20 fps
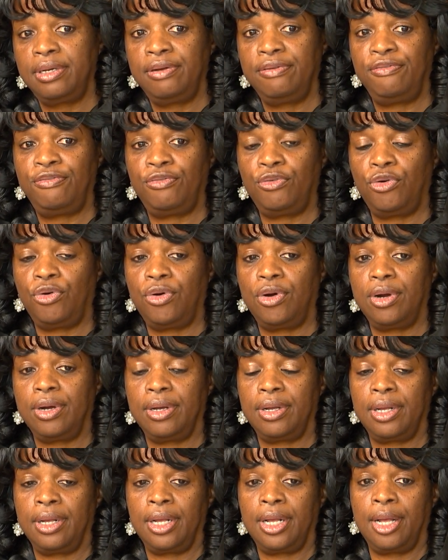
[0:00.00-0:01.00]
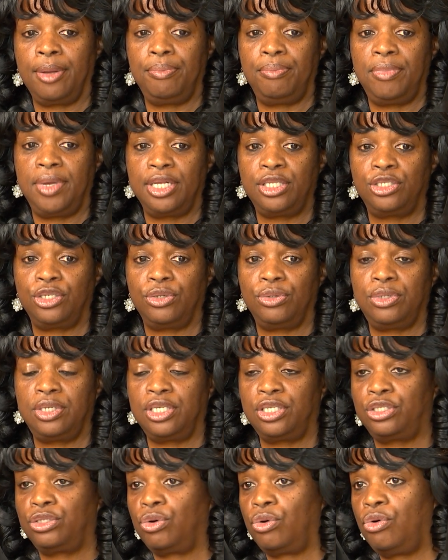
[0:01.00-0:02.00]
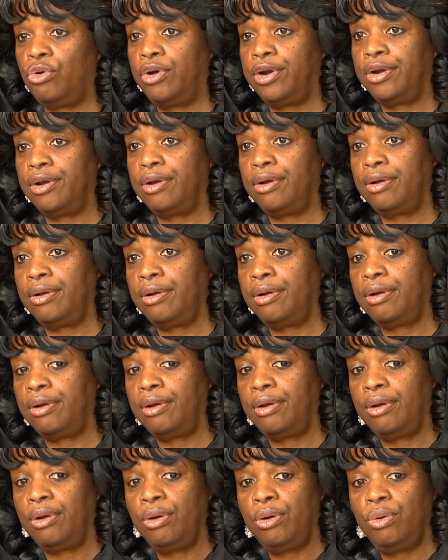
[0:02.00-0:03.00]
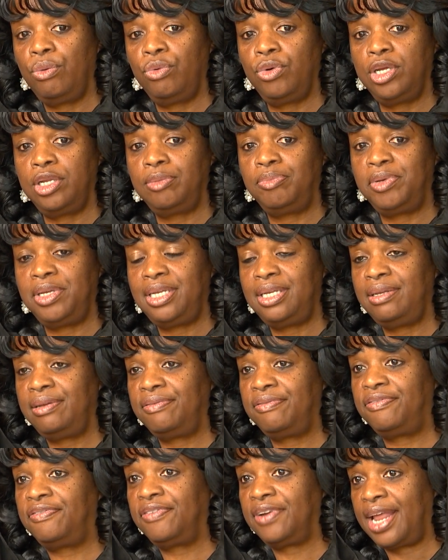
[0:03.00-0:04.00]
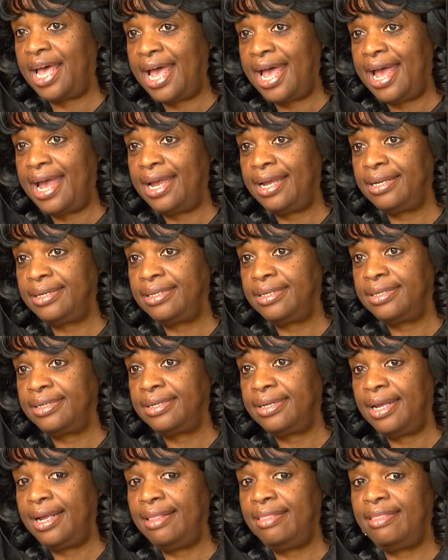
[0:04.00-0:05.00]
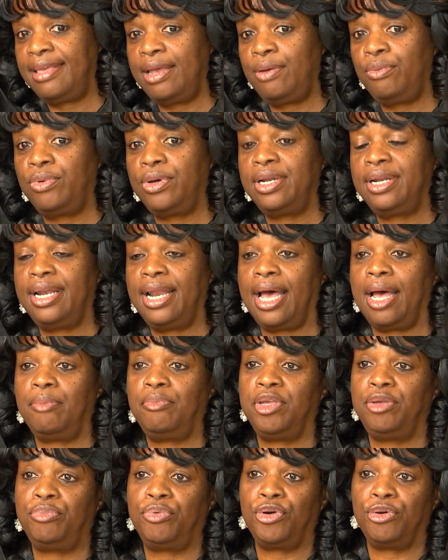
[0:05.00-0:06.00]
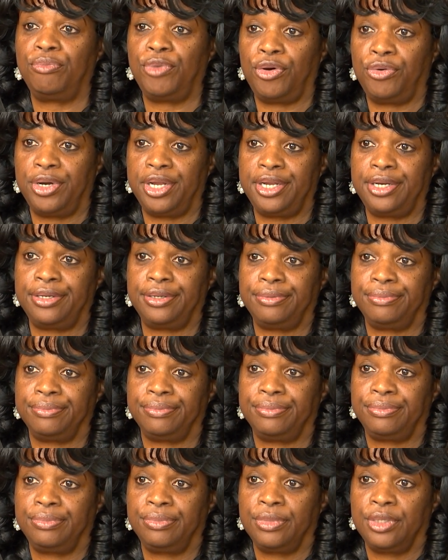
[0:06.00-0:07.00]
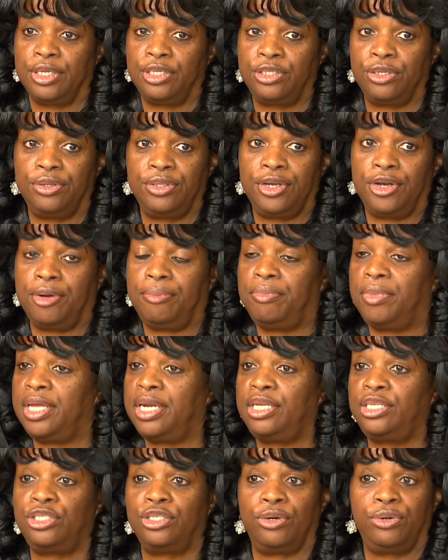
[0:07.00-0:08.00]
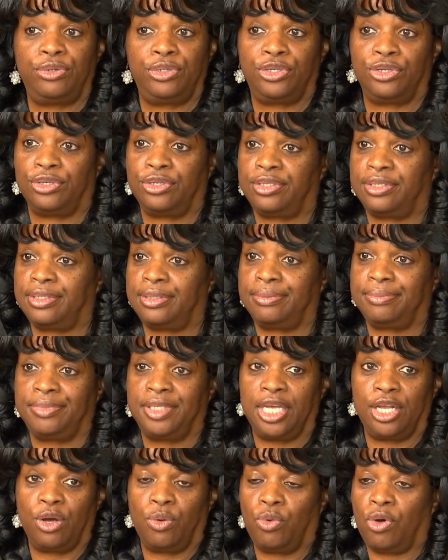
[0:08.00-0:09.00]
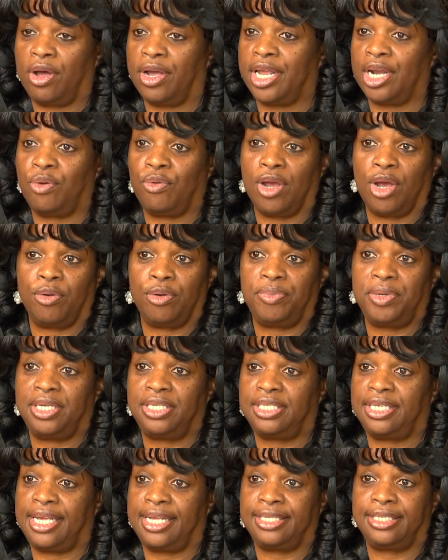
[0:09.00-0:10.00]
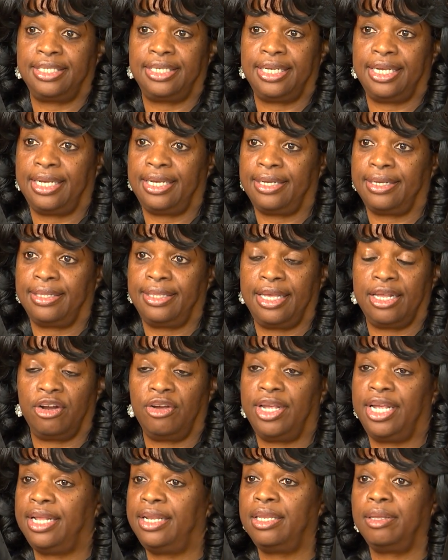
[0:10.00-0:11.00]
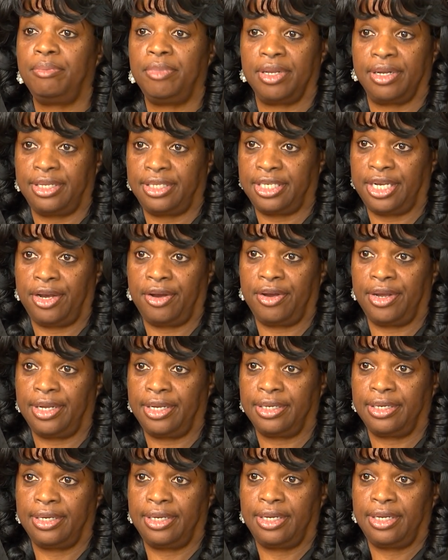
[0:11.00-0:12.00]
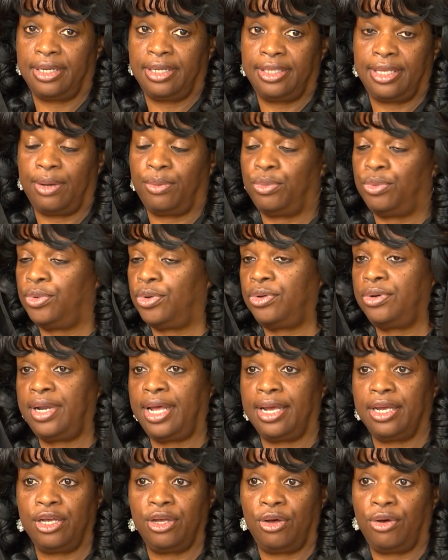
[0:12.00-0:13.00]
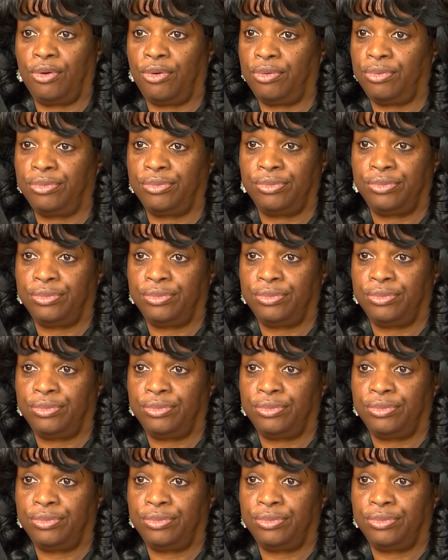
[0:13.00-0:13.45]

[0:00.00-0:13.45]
for a mental disorder would be flagged, and they would not be promoted. So there are many soldiers that are walking around with PTSD that are in the military that will not go